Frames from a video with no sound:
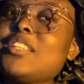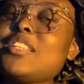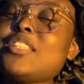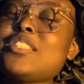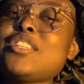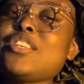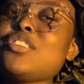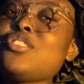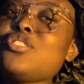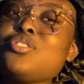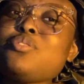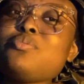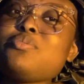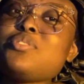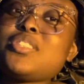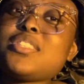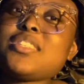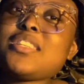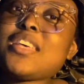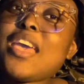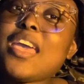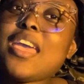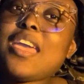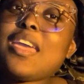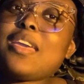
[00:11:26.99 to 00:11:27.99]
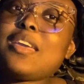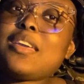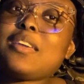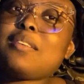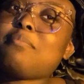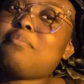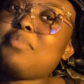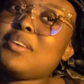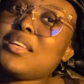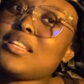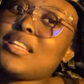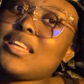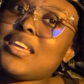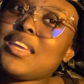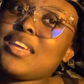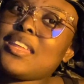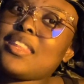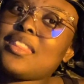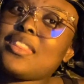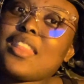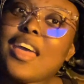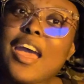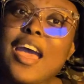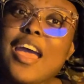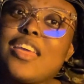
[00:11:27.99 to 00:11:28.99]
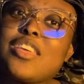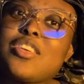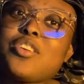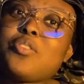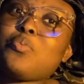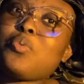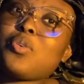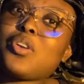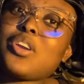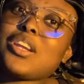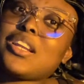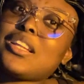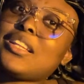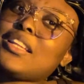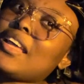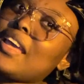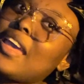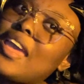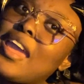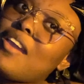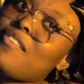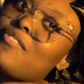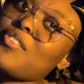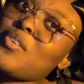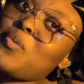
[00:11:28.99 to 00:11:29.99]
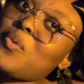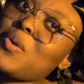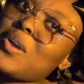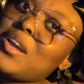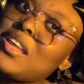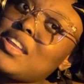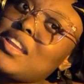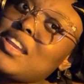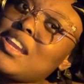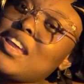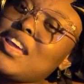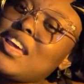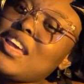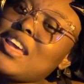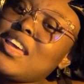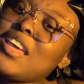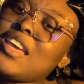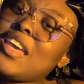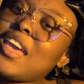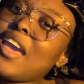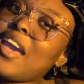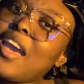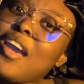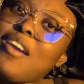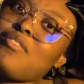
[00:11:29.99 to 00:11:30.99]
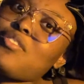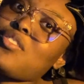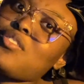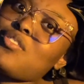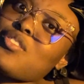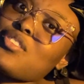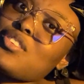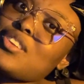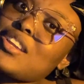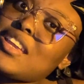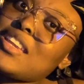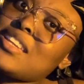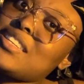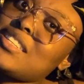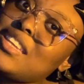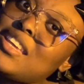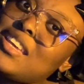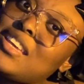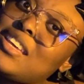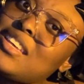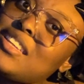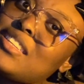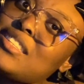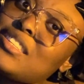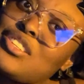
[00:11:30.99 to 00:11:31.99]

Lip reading: Didn't you say, Billy, that you were going to let everyone have their own ideas?